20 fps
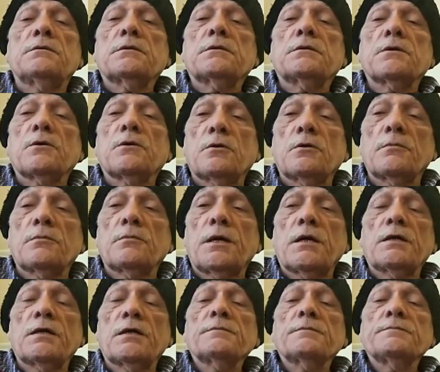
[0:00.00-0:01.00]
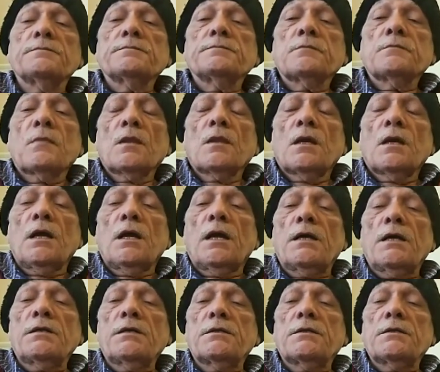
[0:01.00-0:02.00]
Karol Bagh,
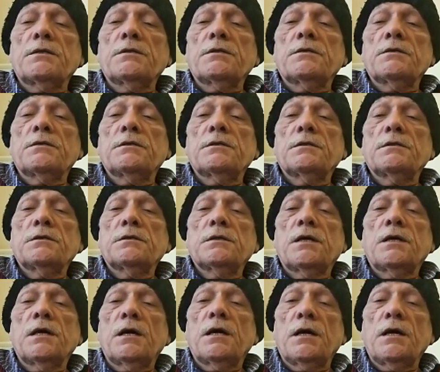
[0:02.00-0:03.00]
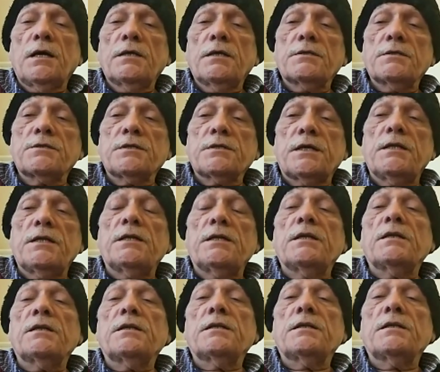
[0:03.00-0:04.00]
and I
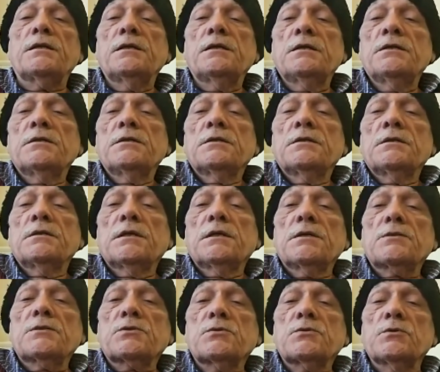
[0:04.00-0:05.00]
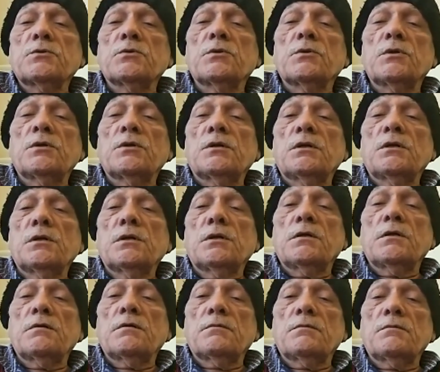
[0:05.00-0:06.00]
studied in a school,
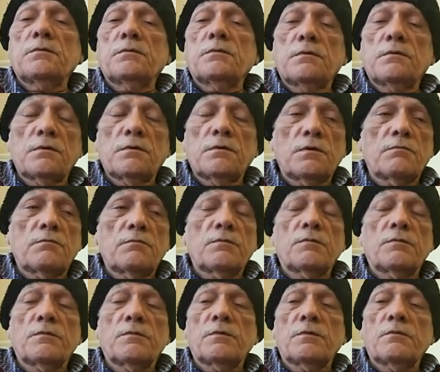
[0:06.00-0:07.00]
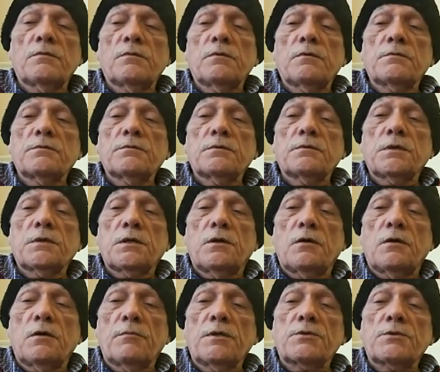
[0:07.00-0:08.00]
a
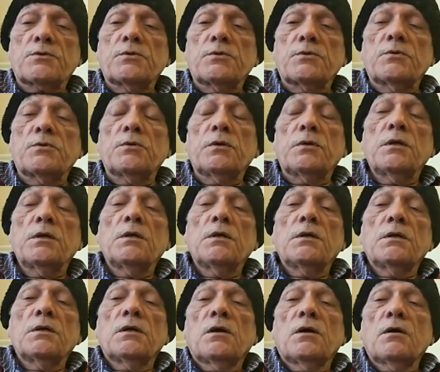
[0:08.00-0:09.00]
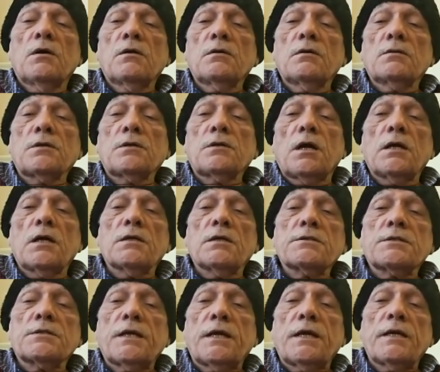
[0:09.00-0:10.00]
government school on Tanga
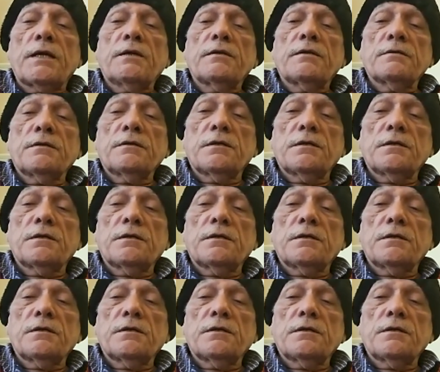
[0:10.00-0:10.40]
stand.